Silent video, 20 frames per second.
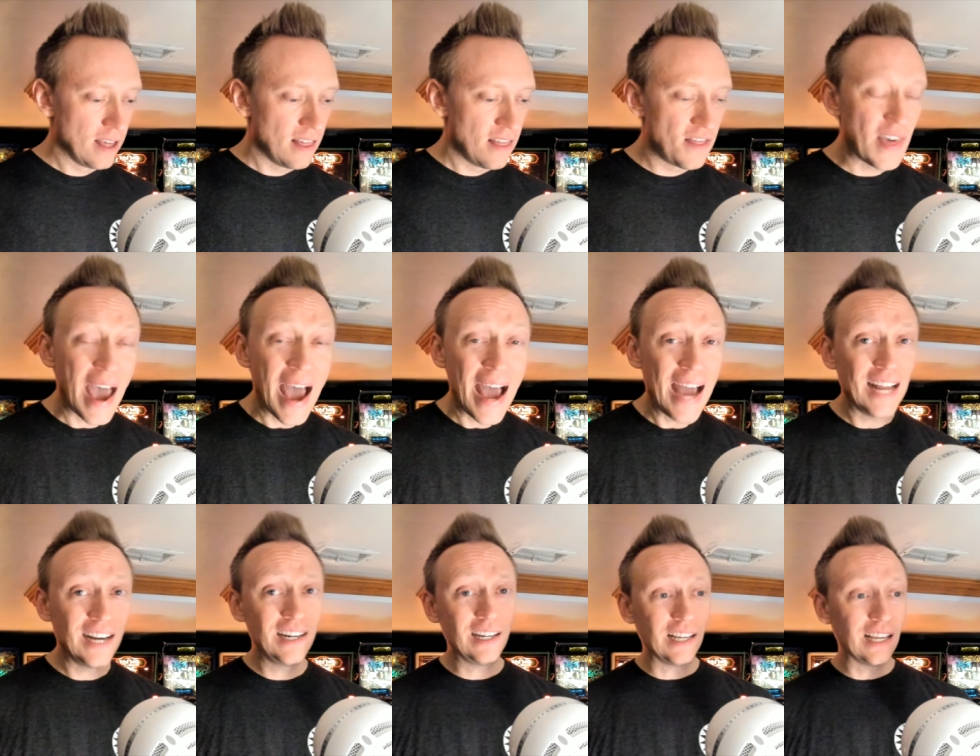
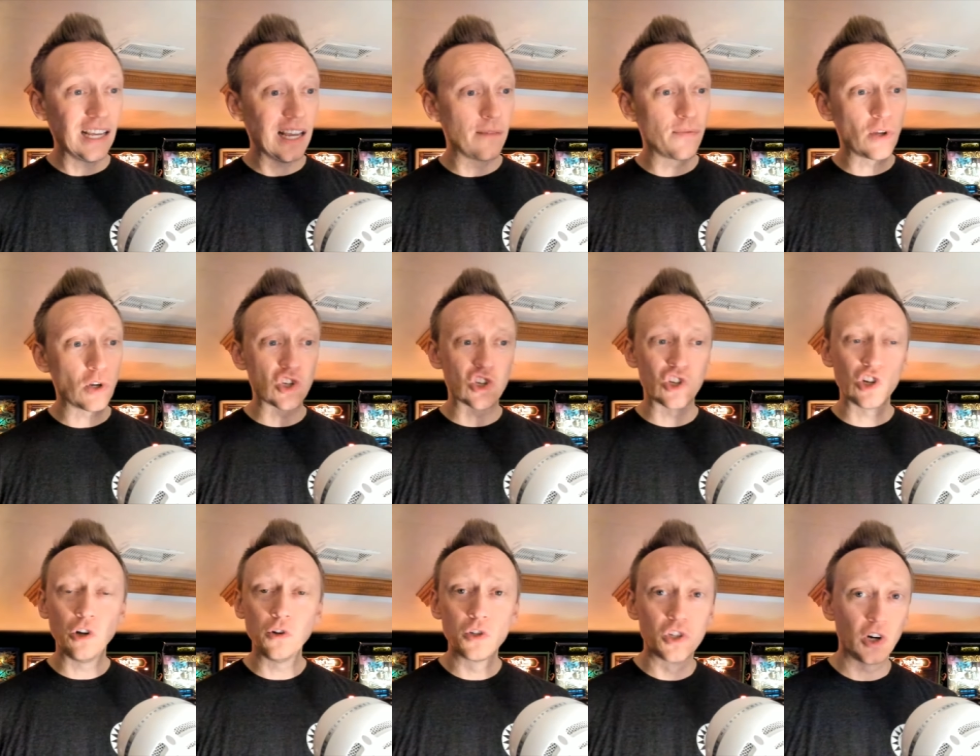Then, if there's
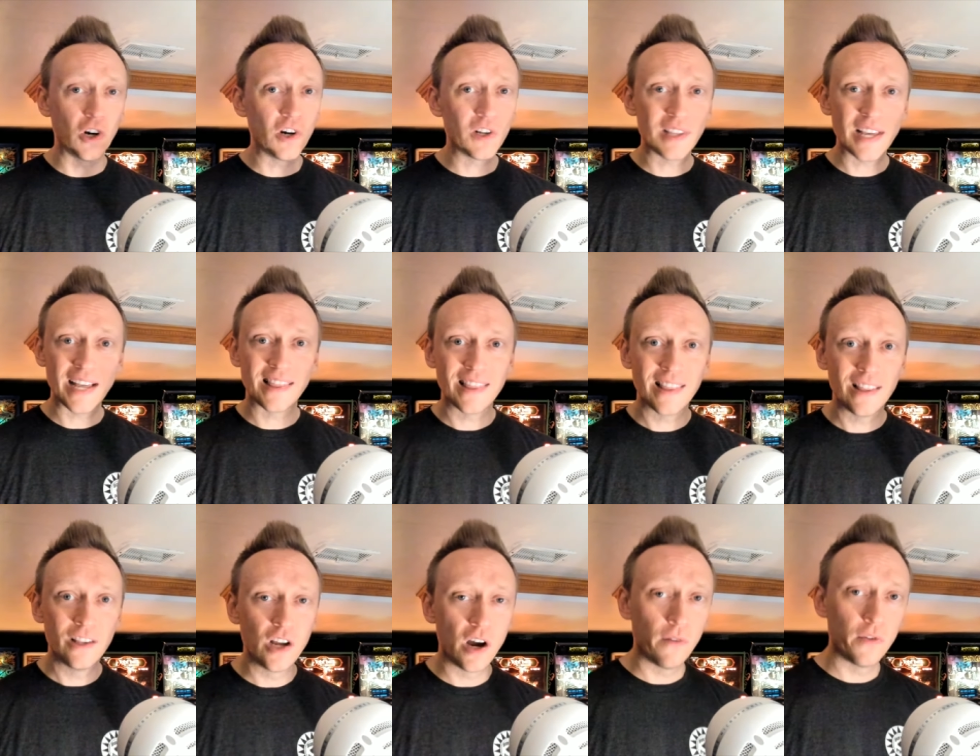still dirt
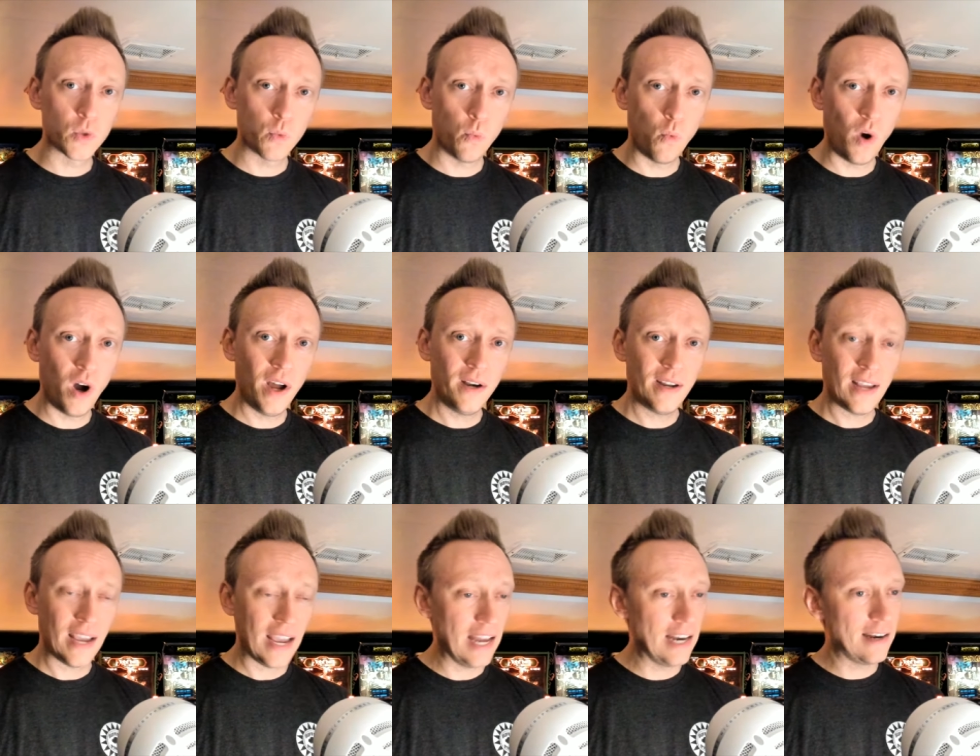that Novus
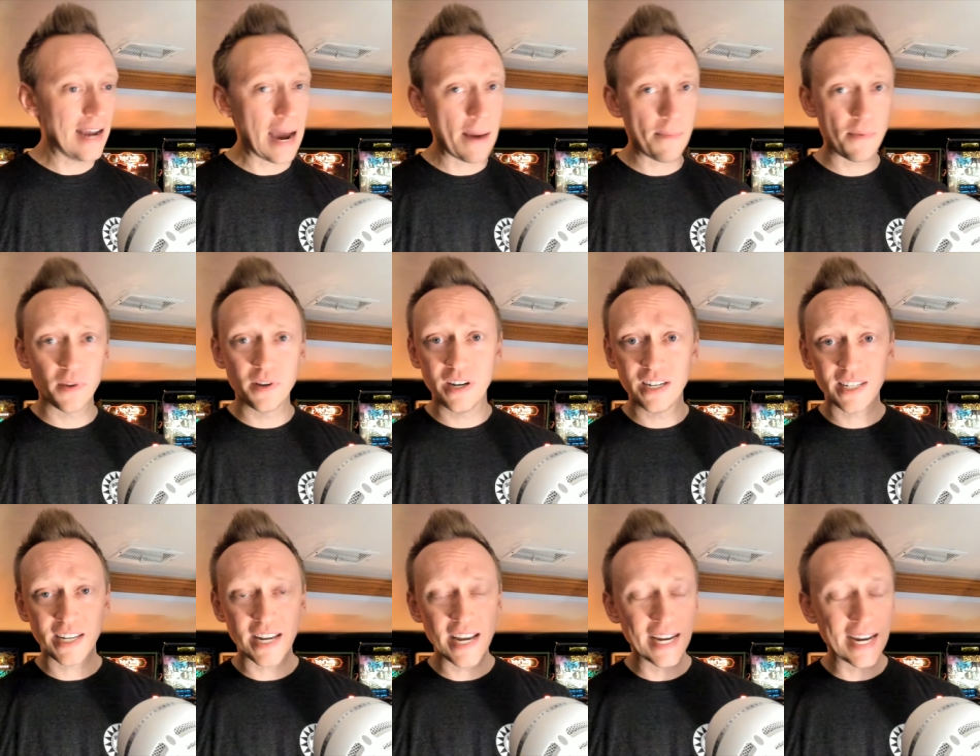won and naphtha
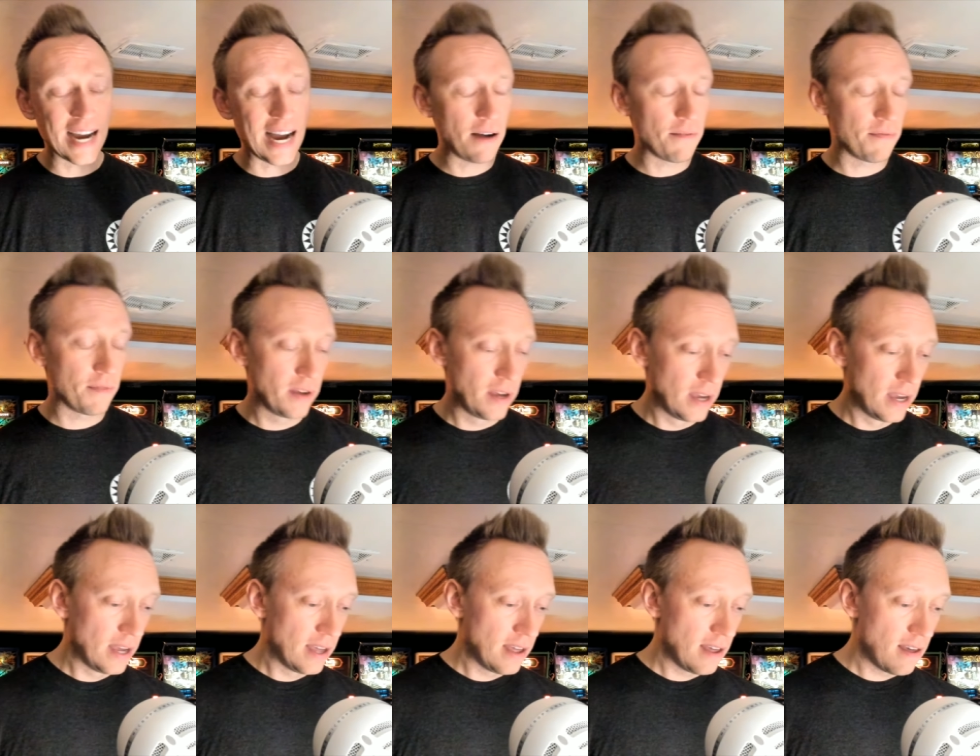didn't take off,
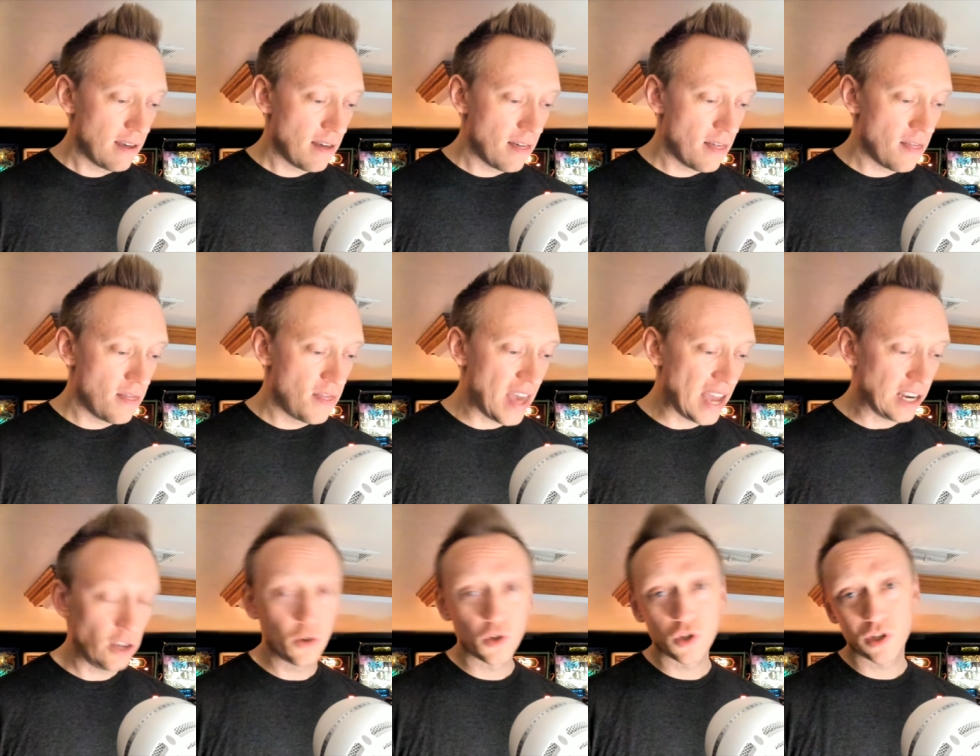
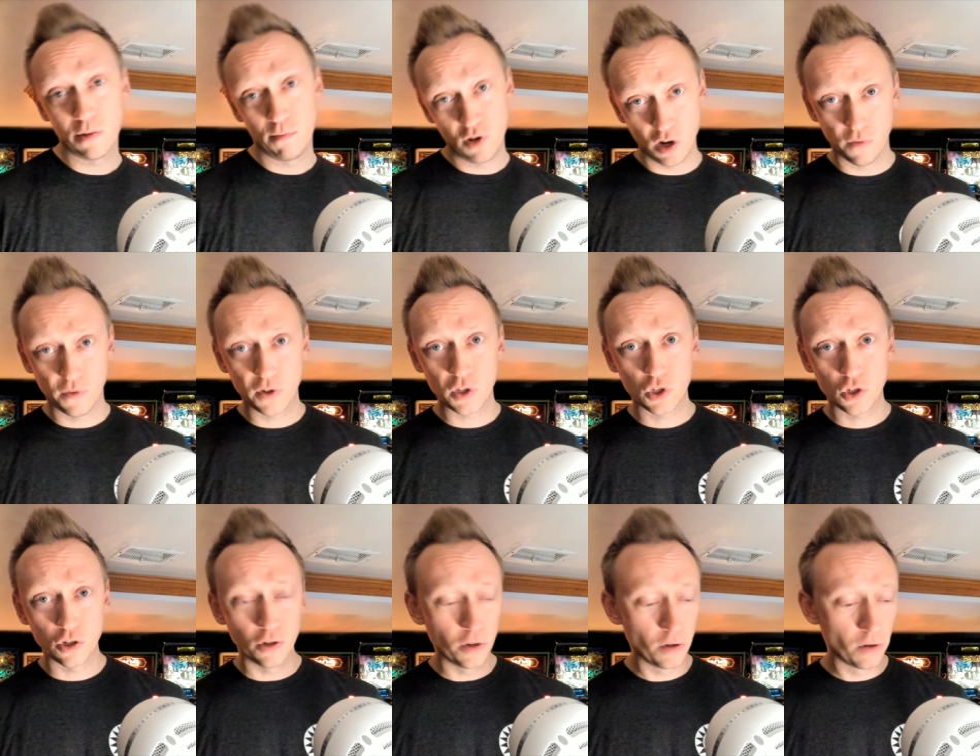then use some
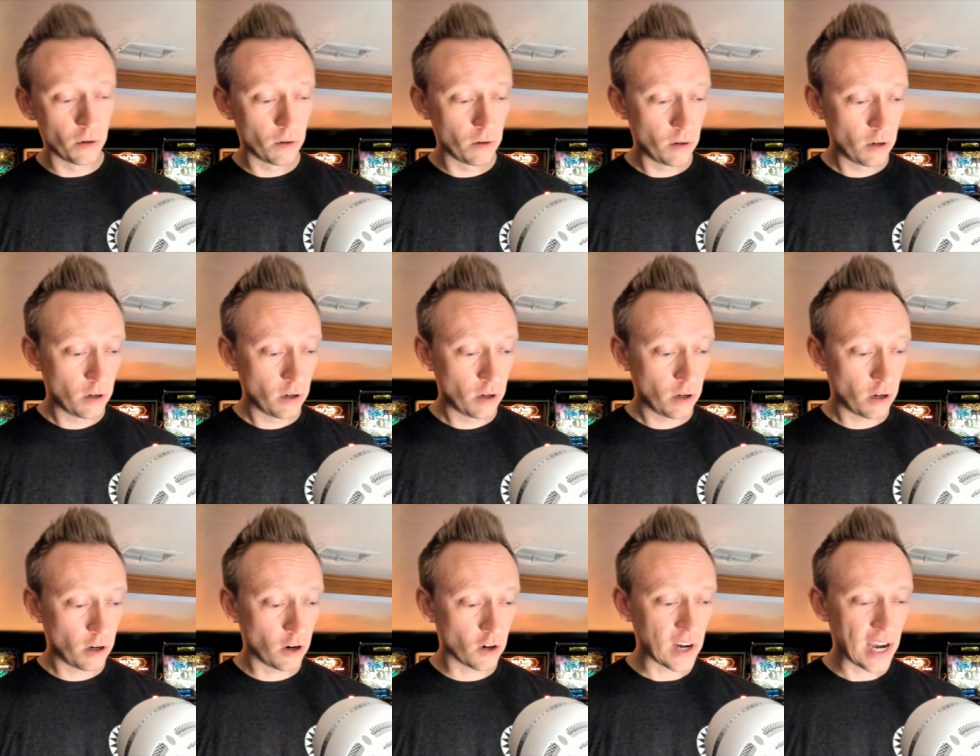Novus 2.
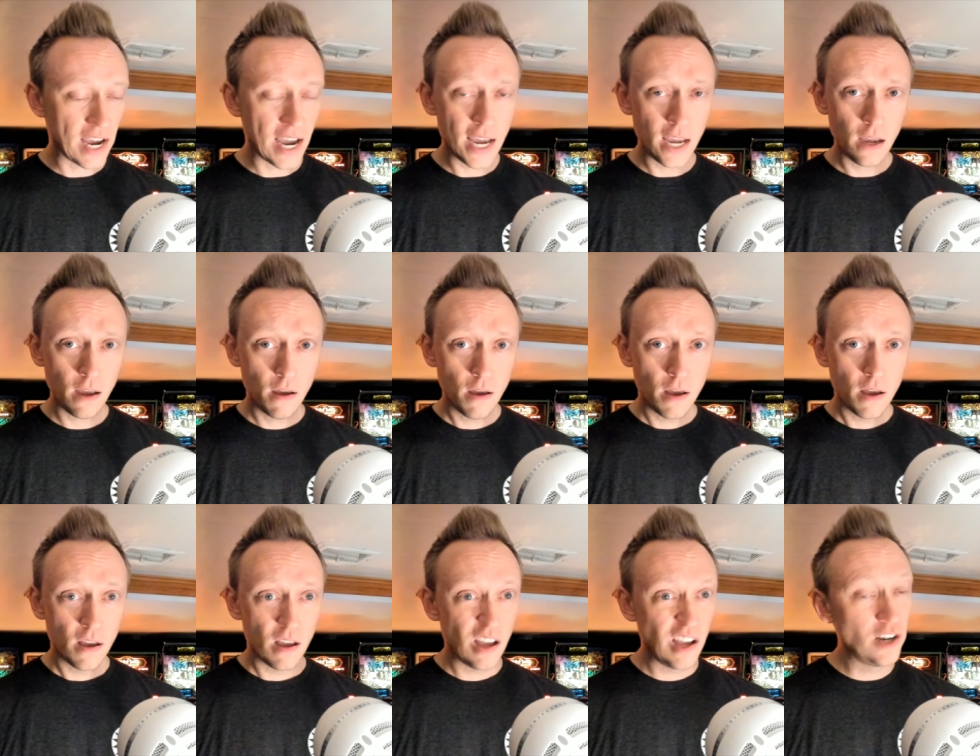Okay?
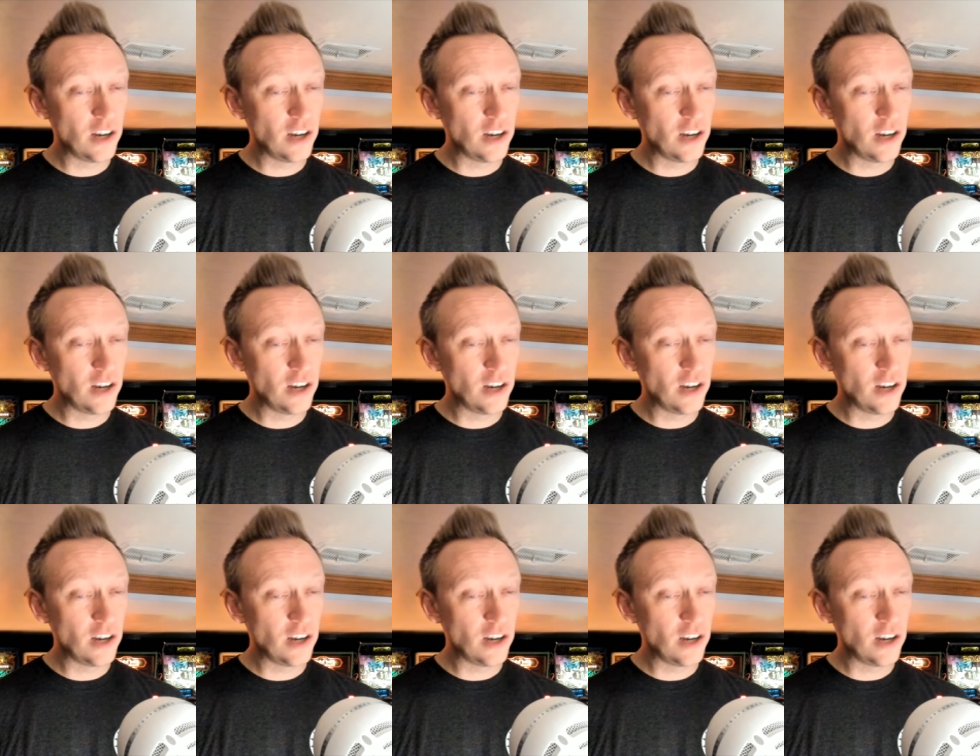And